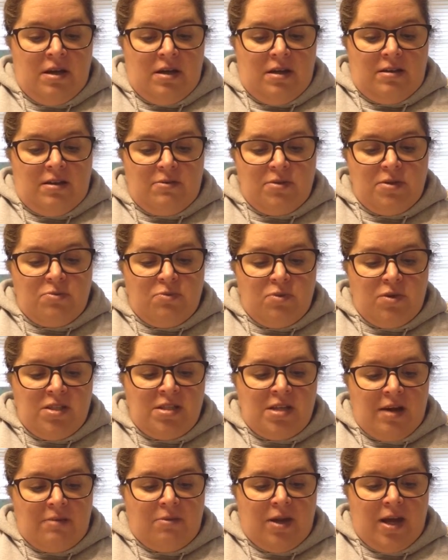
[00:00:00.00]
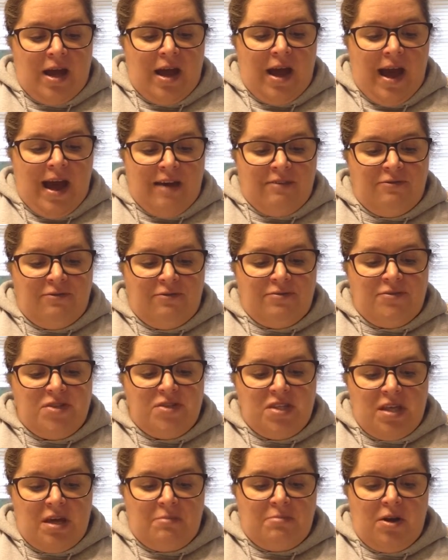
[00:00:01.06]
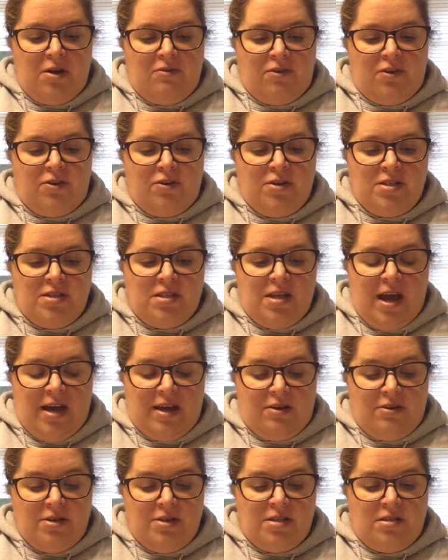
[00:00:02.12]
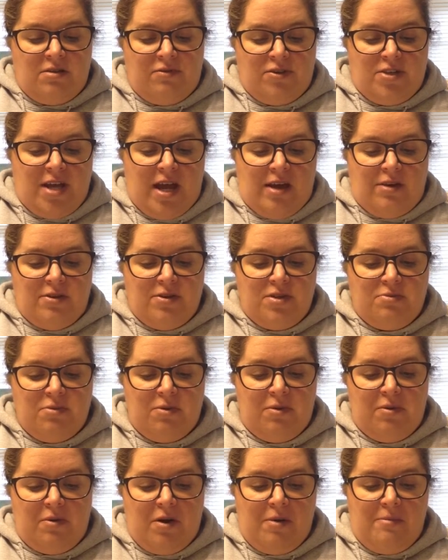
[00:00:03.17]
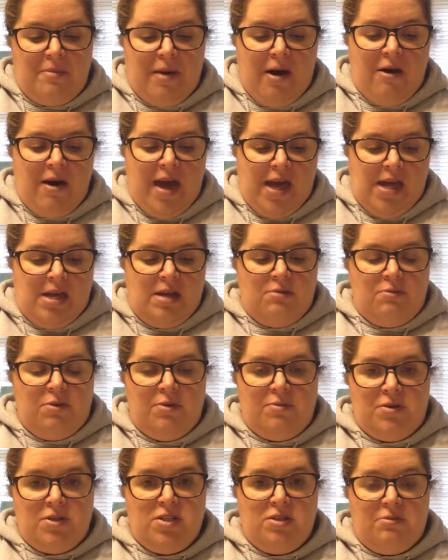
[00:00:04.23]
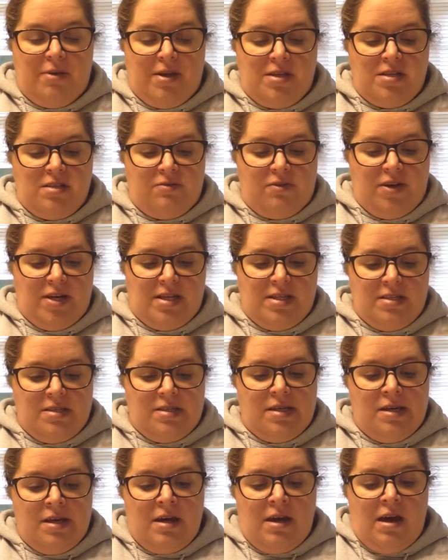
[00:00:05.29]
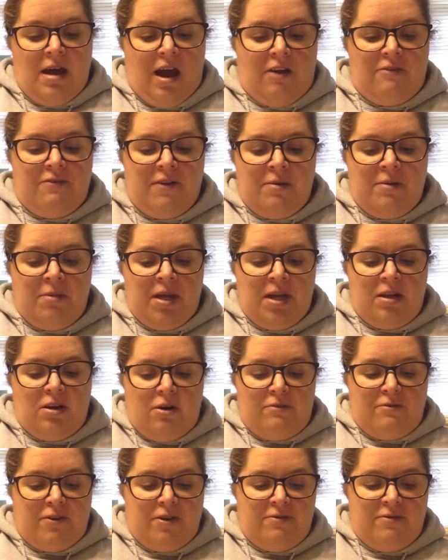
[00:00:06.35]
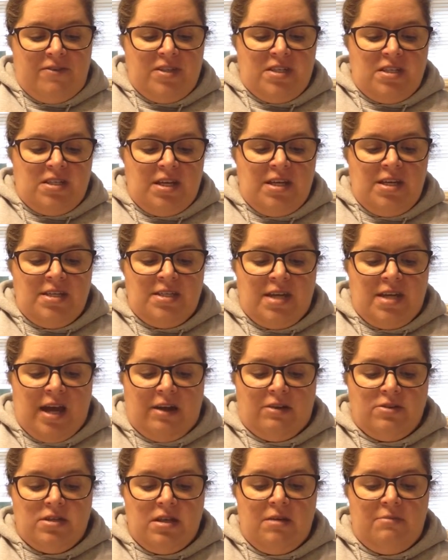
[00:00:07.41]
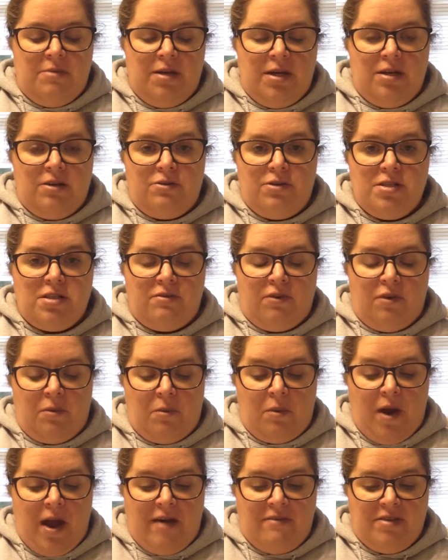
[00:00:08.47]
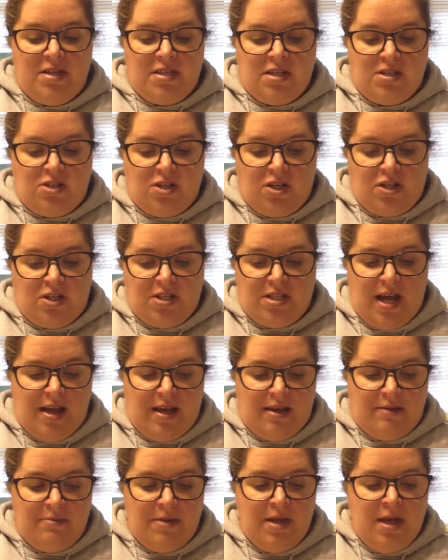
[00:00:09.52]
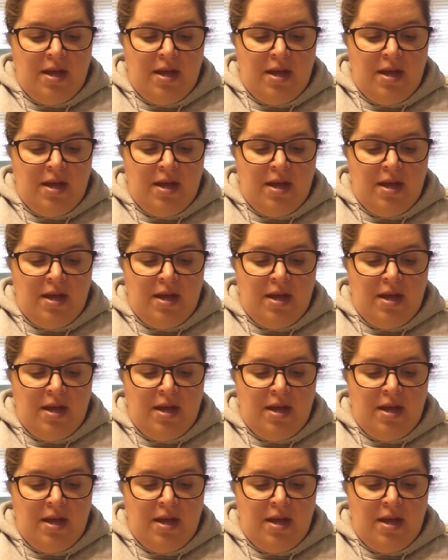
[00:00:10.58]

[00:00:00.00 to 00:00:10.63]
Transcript: There was one time when I half slept over at Christopher's house when we were about 8 and we were still best friends. Our family had gone for a visit to his house, and me and Christopher were having such a good time